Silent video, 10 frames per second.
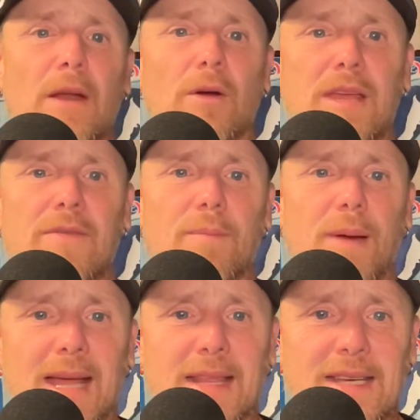Even
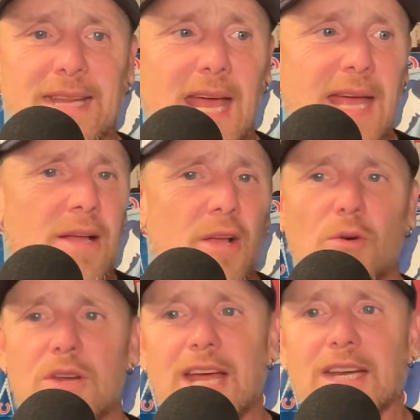back in the day
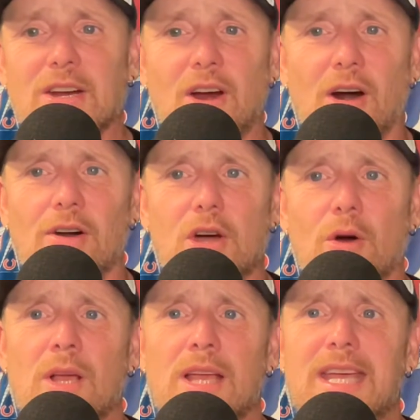when you had
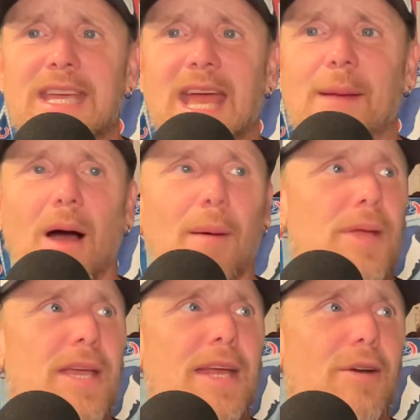Canario, he came up,
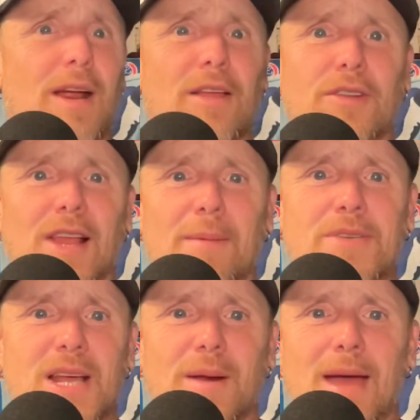he hit a grand slam, you
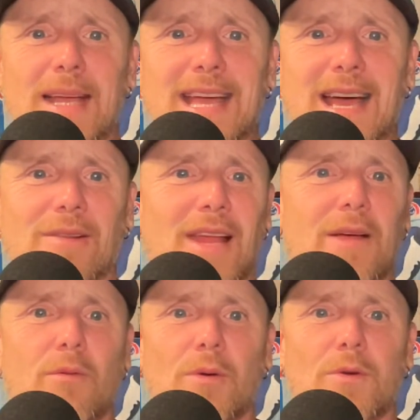sent him back down.
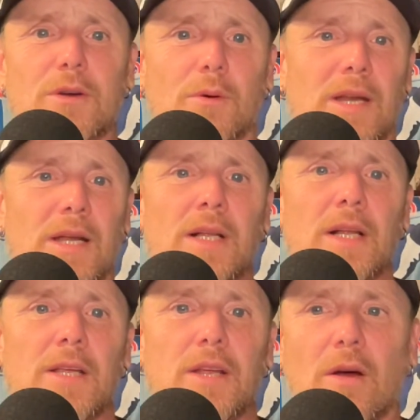Like, what are we doing?
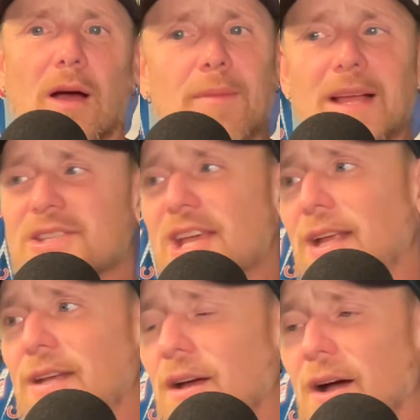I'm not
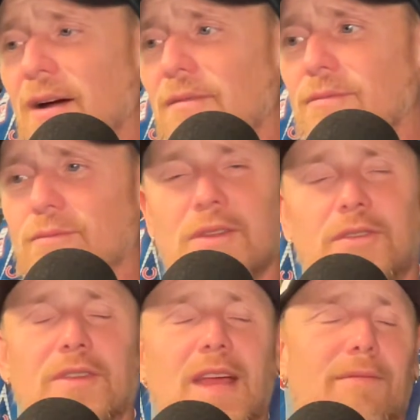saying, what's
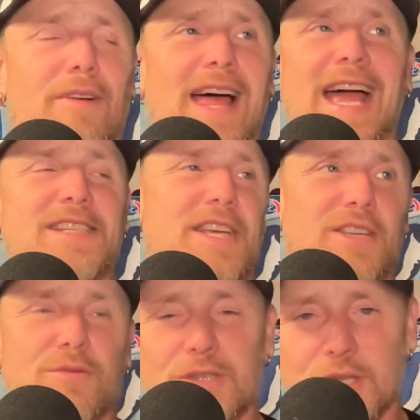his name?
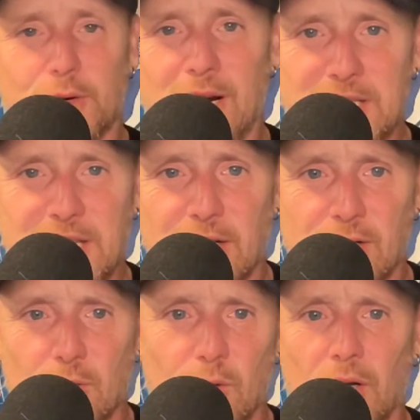Velasquez was the greatest hitter
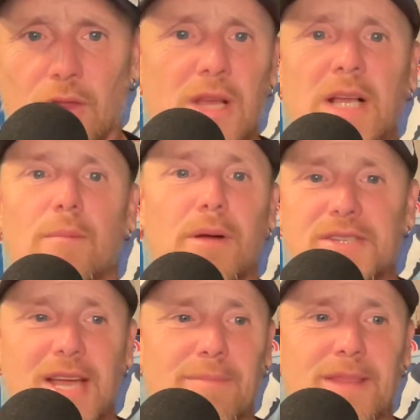in the world, but
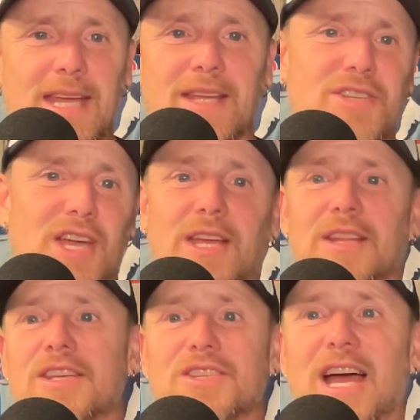same thing. It's like
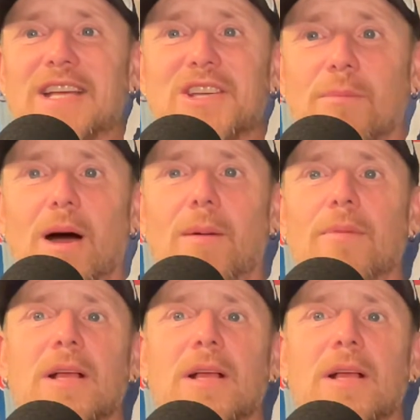these guys come up,